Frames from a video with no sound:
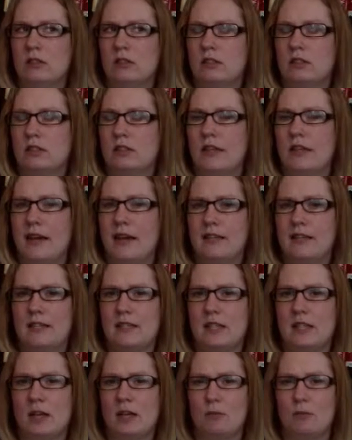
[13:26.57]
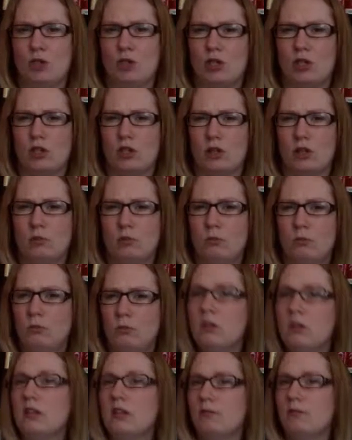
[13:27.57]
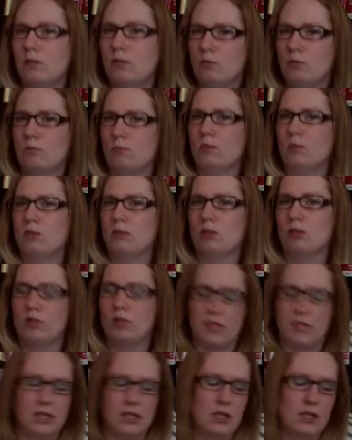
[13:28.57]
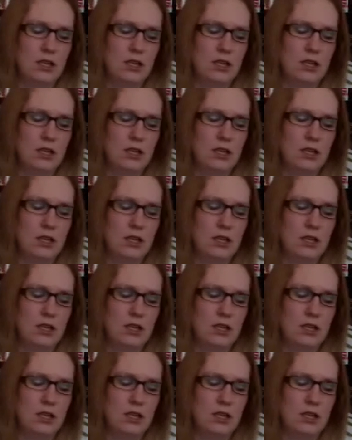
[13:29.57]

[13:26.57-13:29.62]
last time's show, if you're interested.